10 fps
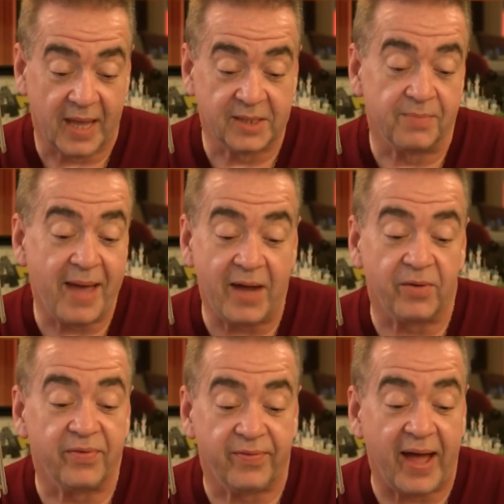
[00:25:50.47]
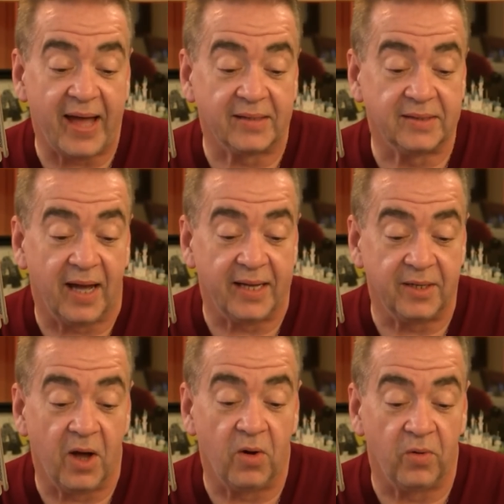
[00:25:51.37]
As a matter of fact, I
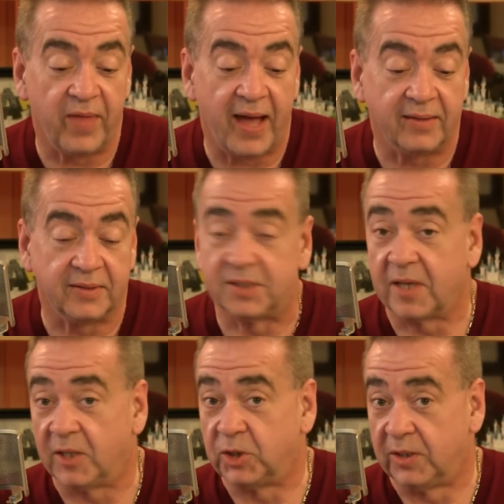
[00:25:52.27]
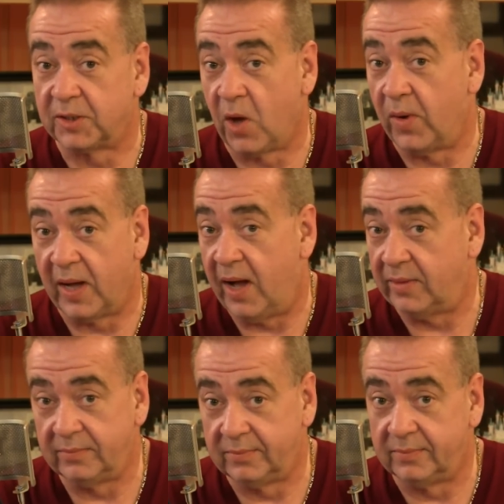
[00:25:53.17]
know that discussion is going on
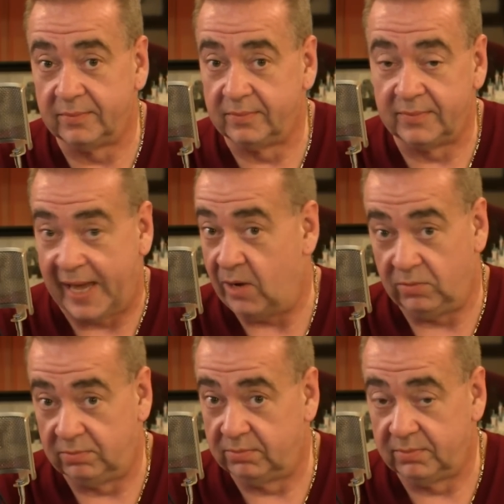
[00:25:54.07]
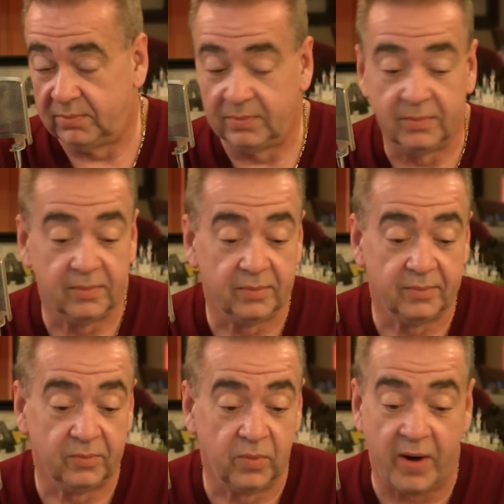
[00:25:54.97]
now.
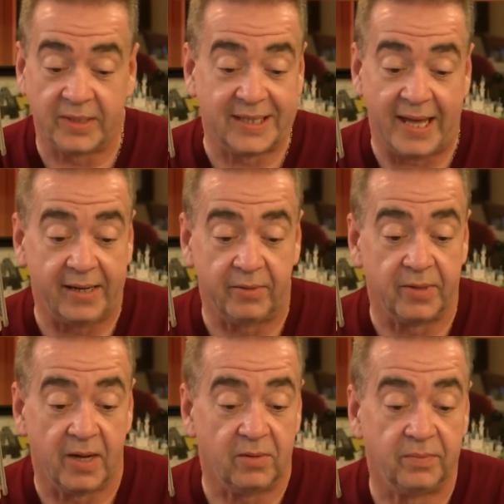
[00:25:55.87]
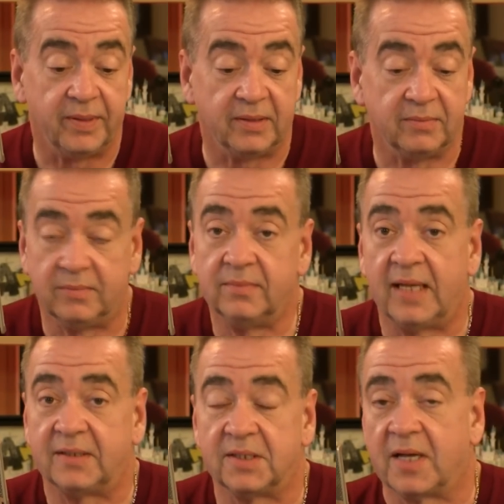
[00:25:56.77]
Where it's at, I don't know, but
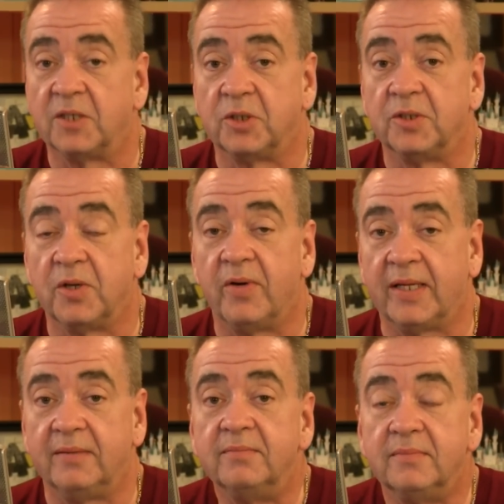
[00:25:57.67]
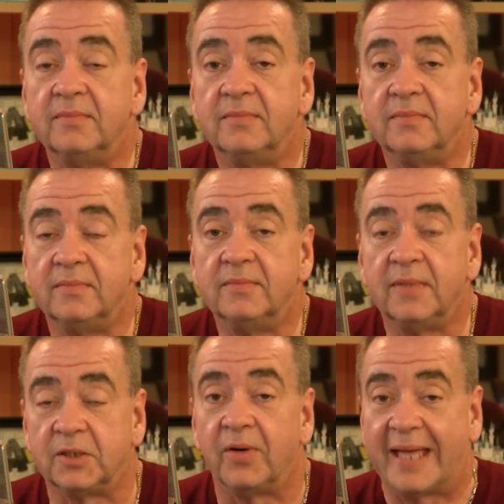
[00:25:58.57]
that discussion is already
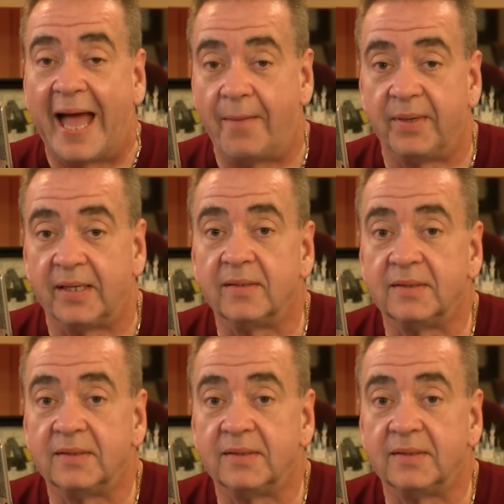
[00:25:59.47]
happening.